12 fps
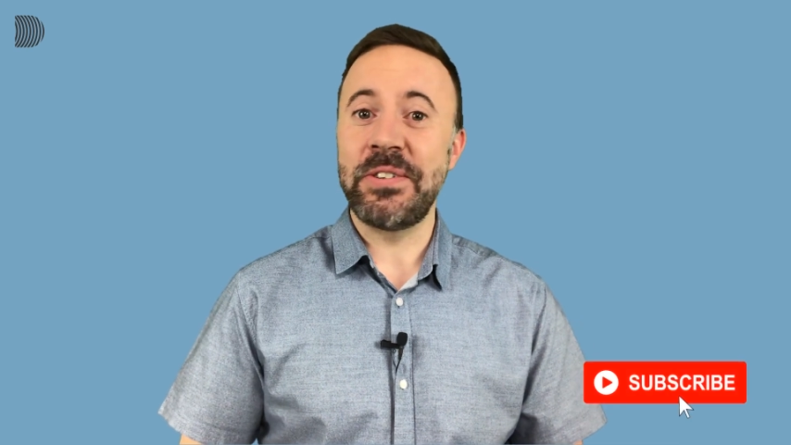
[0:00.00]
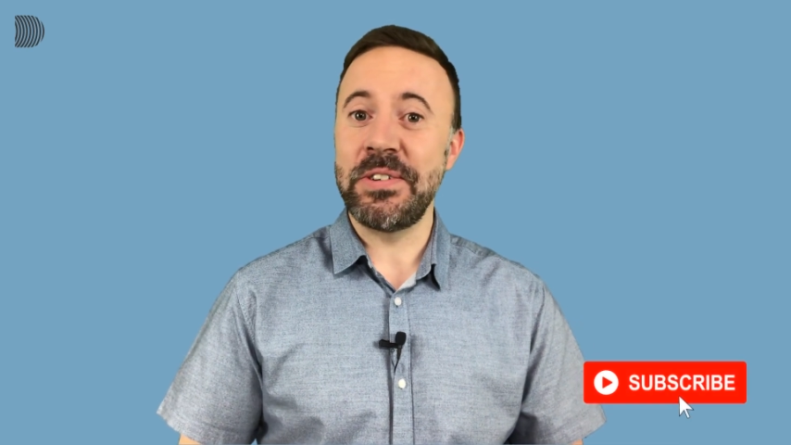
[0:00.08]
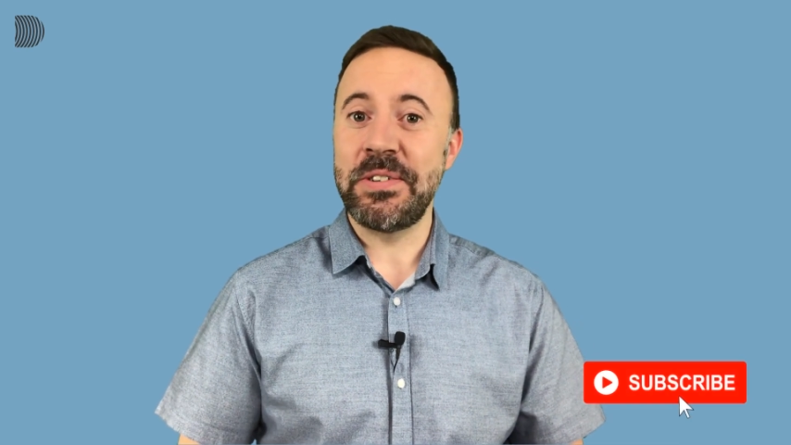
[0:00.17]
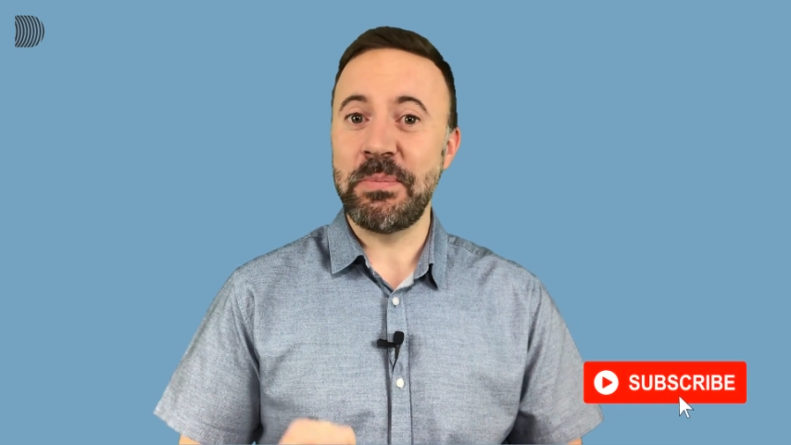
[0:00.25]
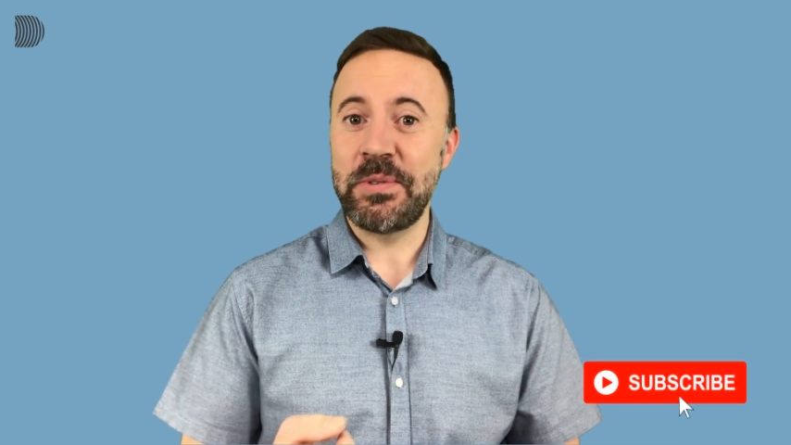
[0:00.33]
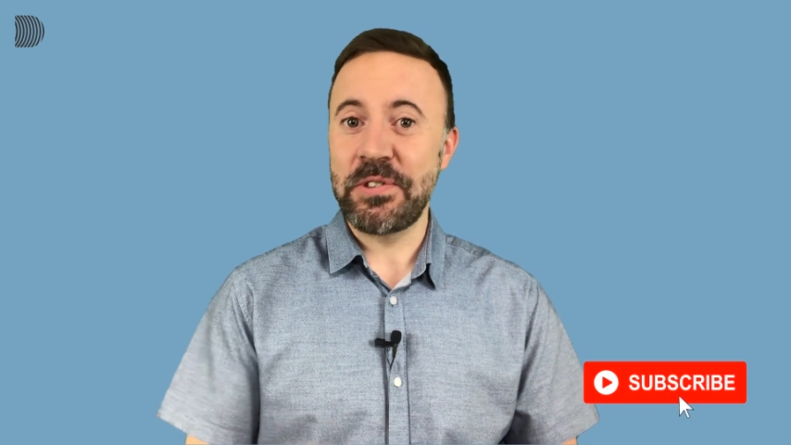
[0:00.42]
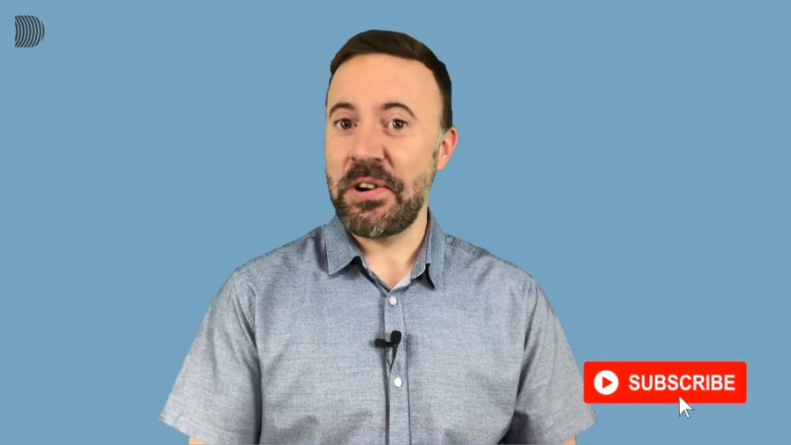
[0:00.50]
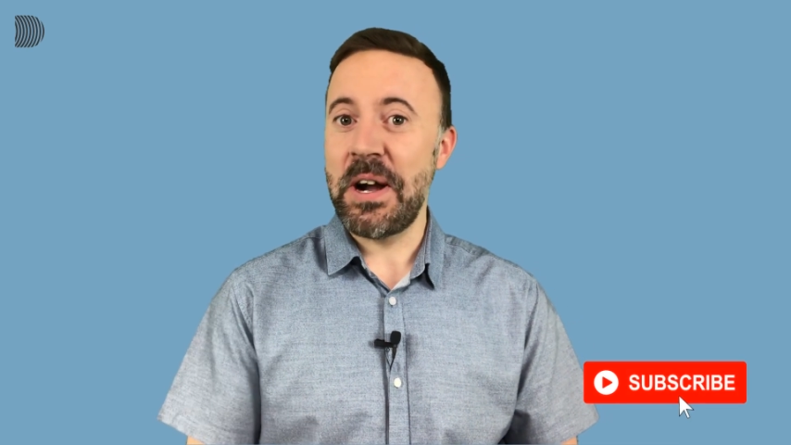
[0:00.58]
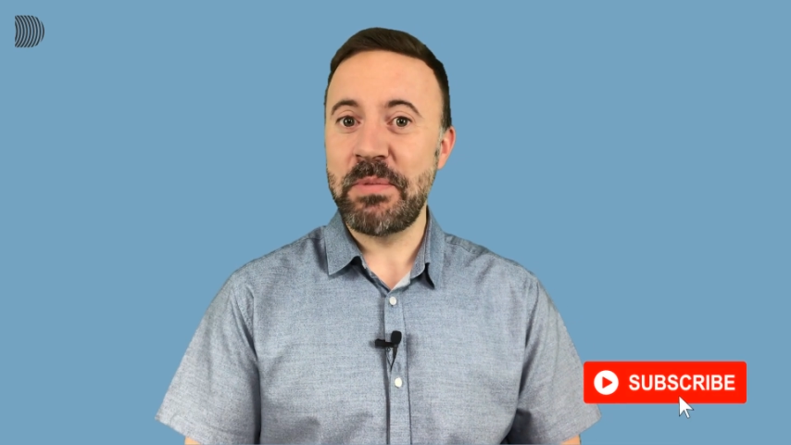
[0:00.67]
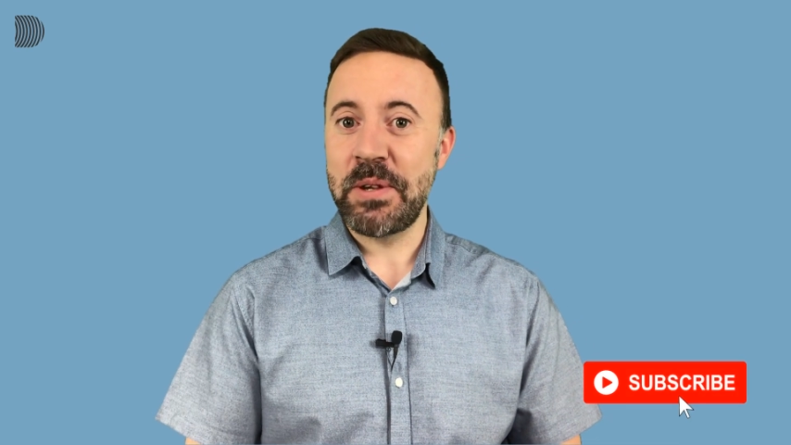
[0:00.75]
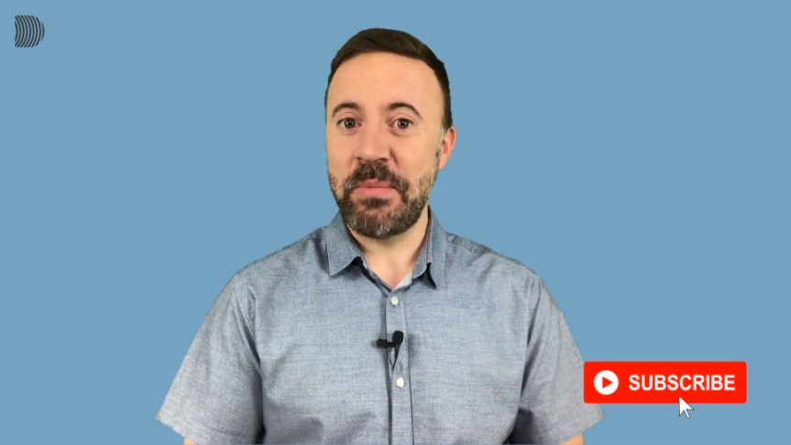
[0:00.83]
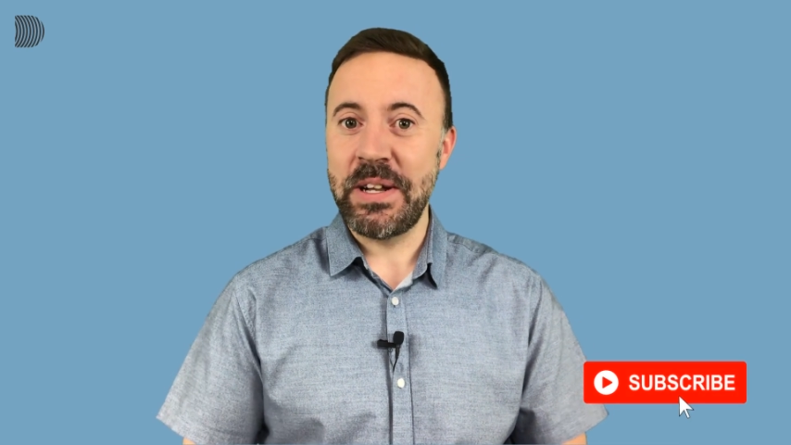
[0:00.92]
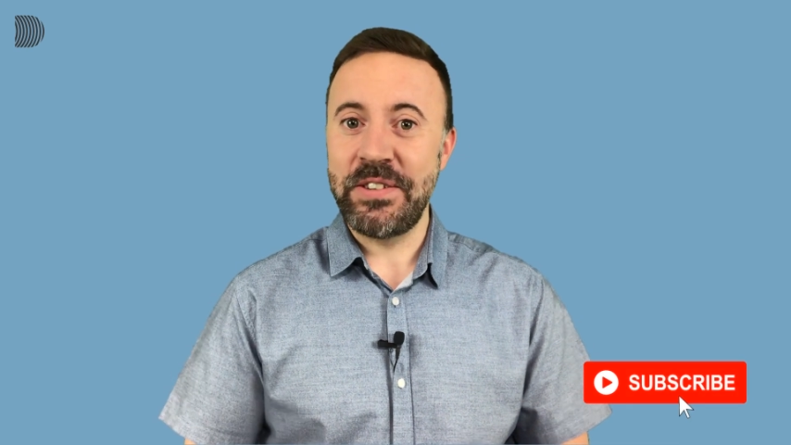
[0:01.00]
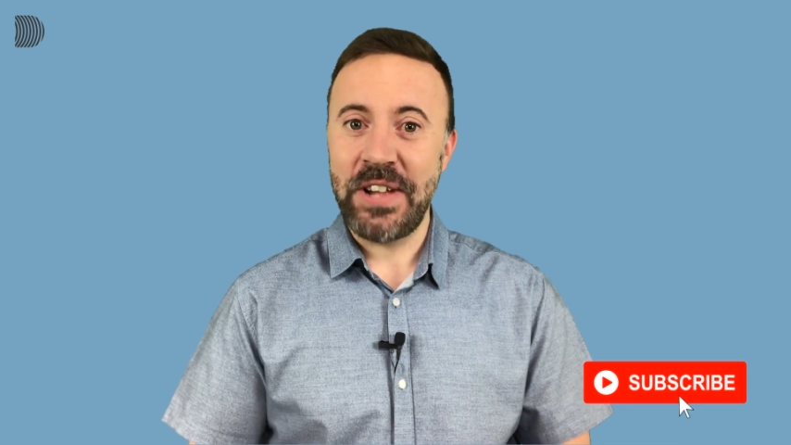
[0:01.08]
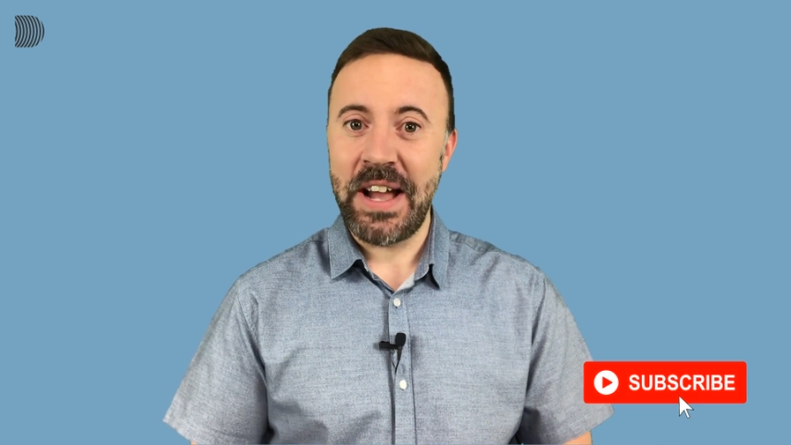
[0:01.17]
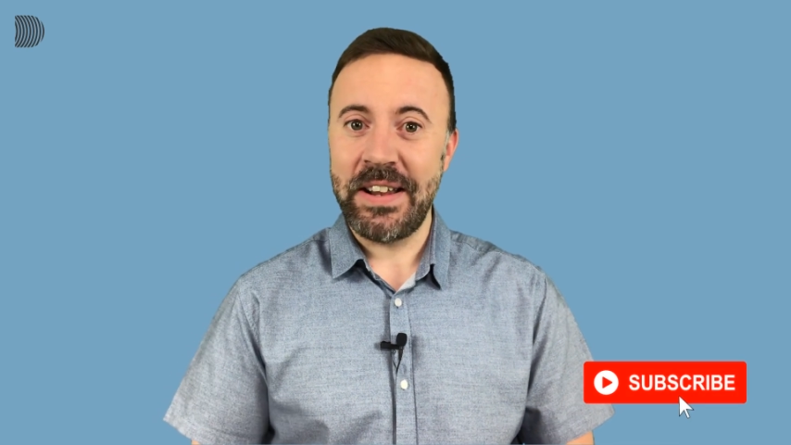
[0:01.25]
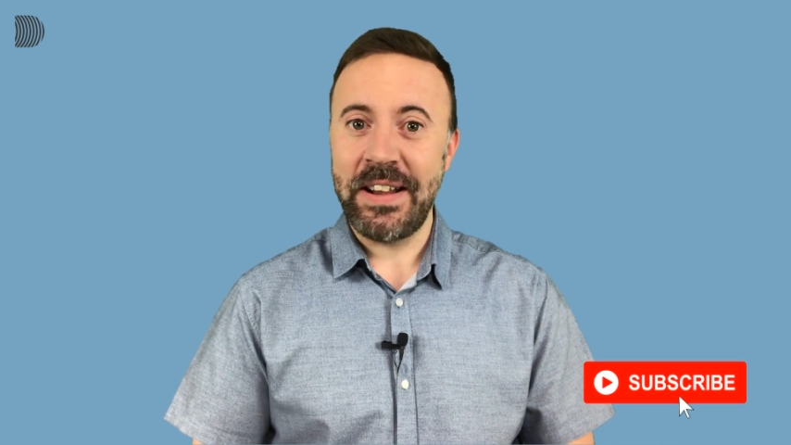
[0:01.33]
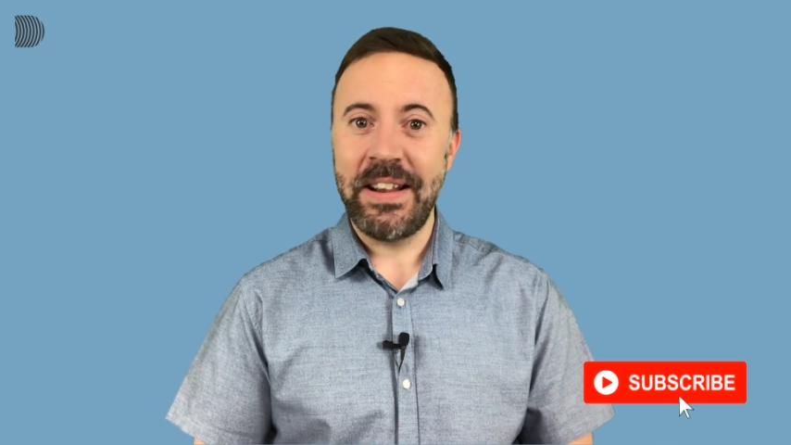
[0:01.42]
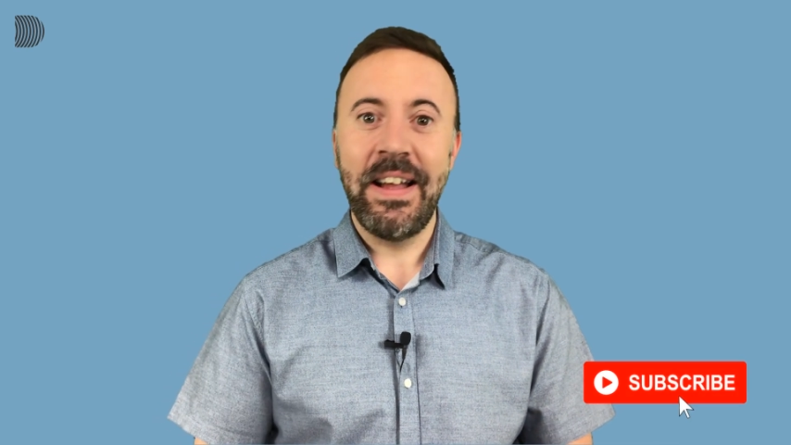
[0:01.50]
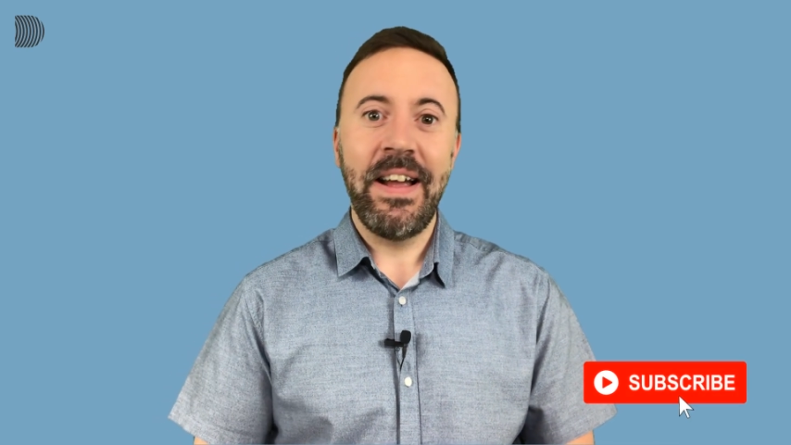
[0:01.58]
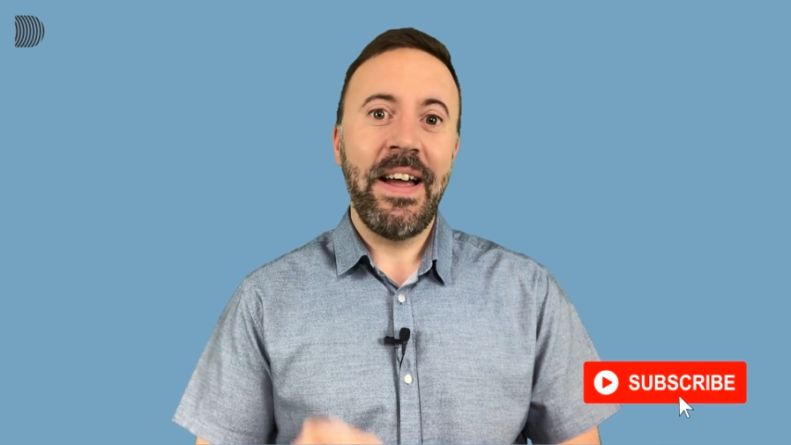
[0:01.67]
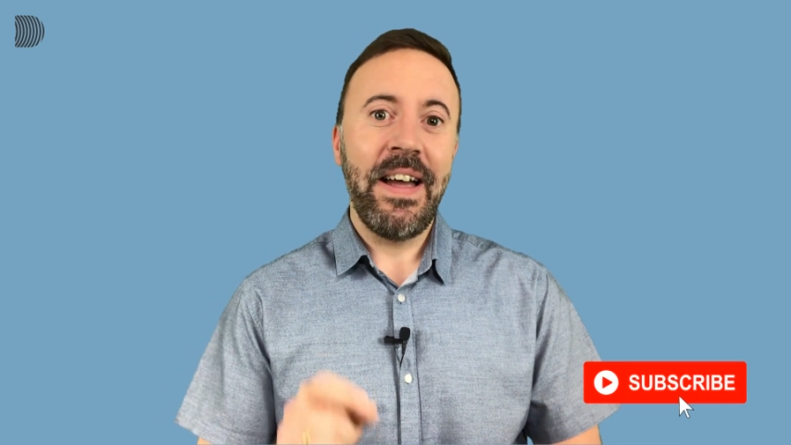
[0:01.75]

to subscribe to my channel,